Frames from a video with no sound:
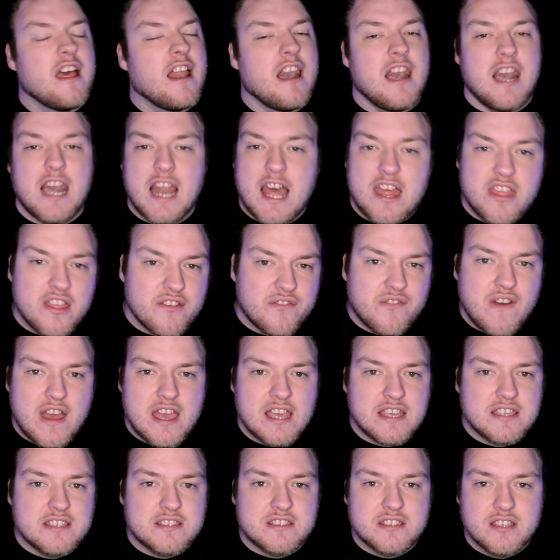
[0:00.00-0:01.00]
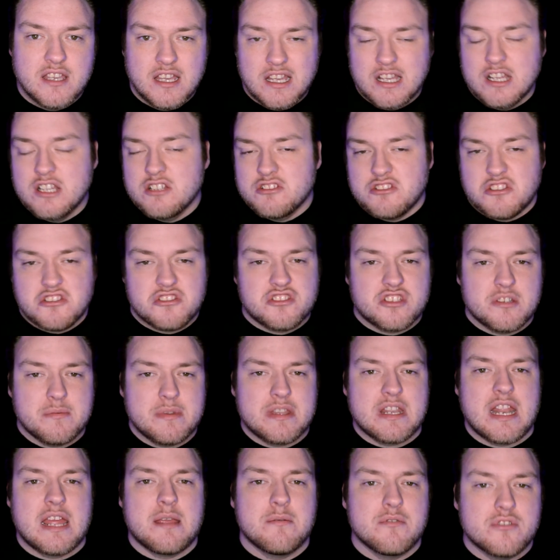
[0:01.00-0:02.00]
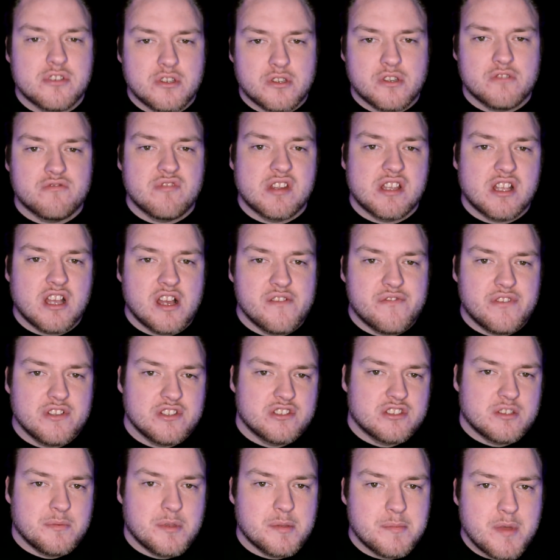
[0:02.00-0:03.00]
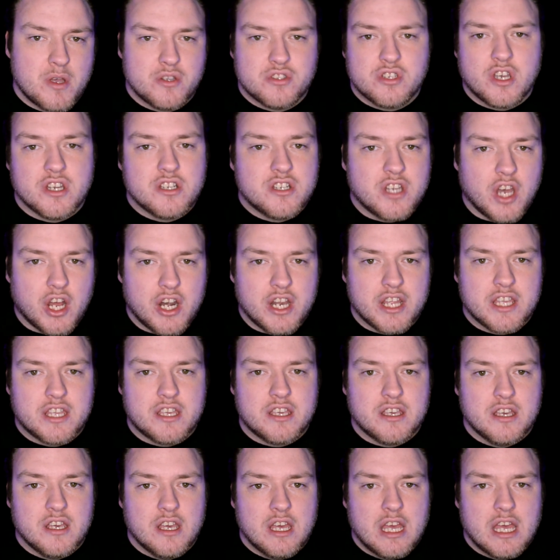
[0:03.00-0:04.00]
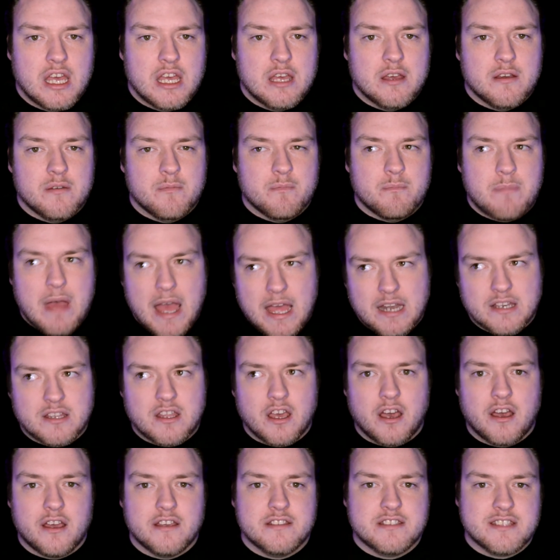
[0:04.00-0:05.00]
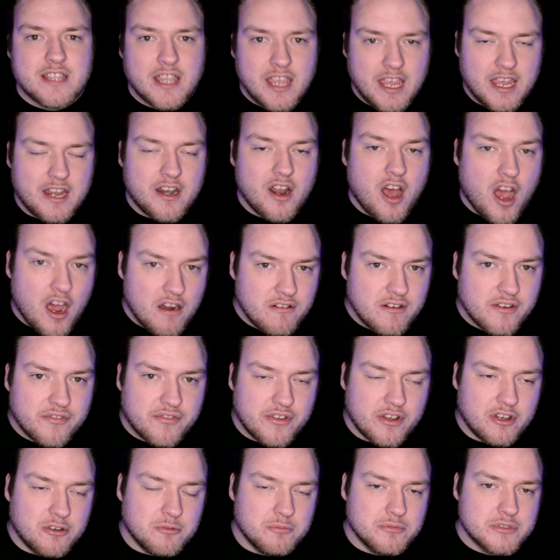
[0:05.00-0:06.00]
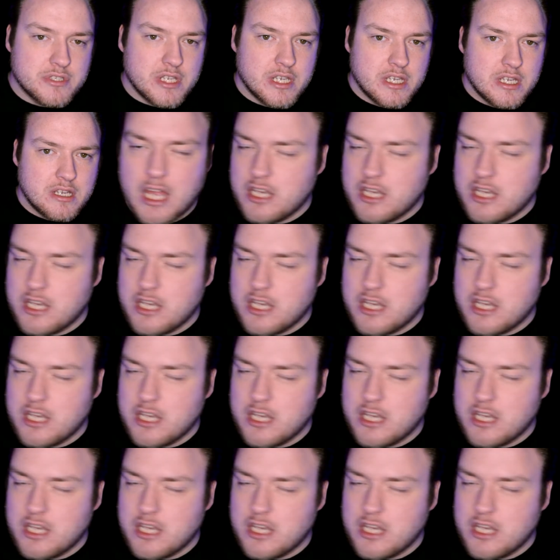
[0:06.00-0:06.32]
Leatherface, just some of the names you could ring off as some of the most iconic bad guys in horror films.